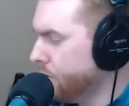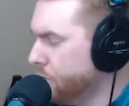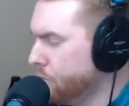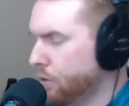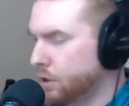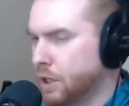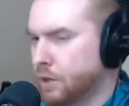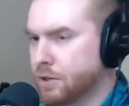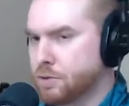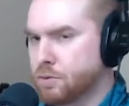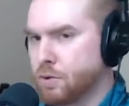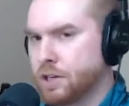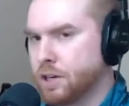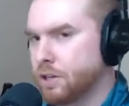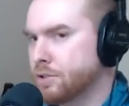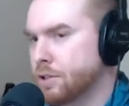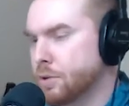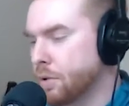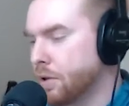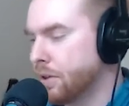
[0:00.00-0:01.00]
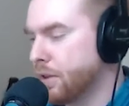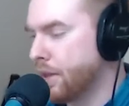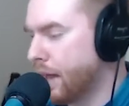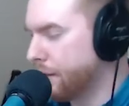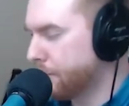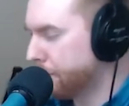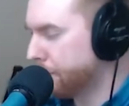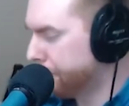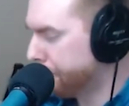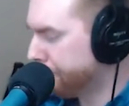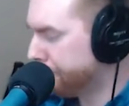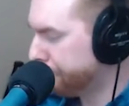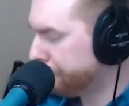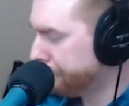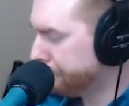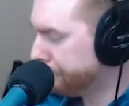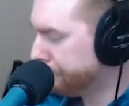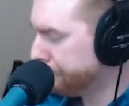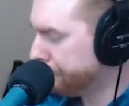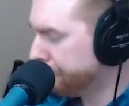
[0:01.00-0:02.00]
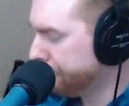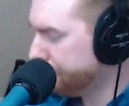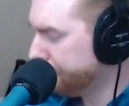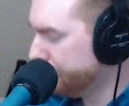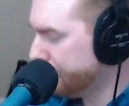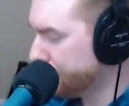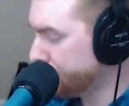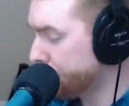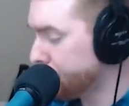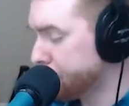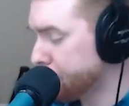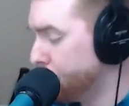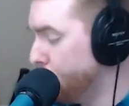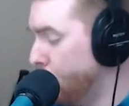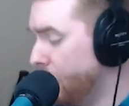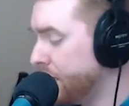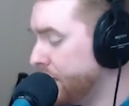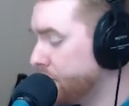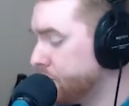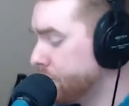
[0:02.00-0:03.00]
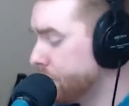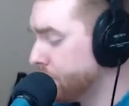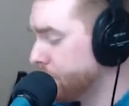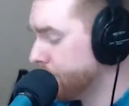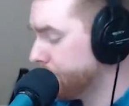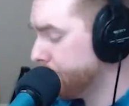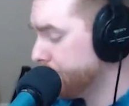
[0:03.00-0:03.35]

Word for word: Well, there was one issue with that, and just one issue.